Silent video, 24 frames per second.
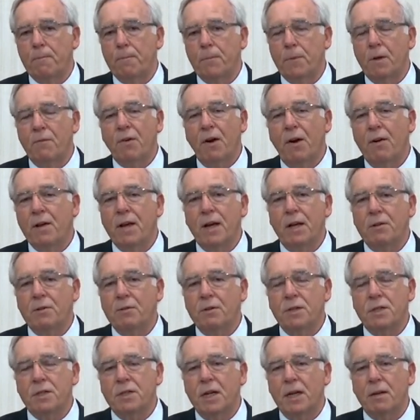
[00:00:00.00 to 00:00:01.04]
Very
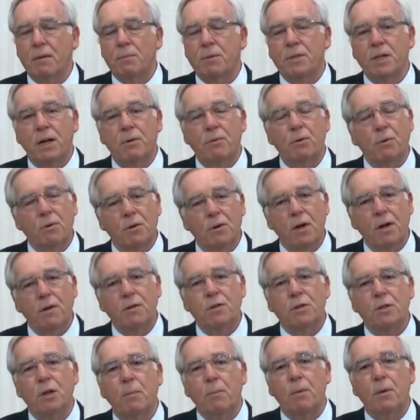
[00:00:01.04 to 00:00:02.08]
interesting, because I wrote down
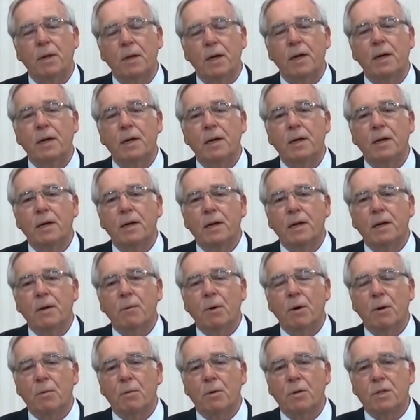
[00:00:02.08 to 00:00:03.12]
some of the,
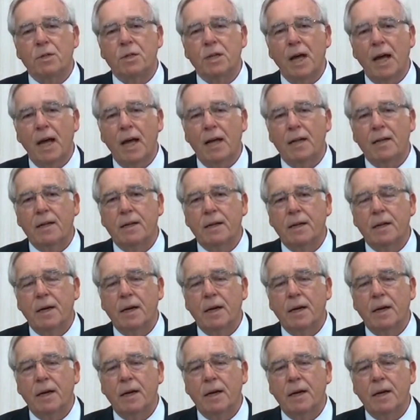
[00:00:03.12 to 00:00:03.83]
what was said.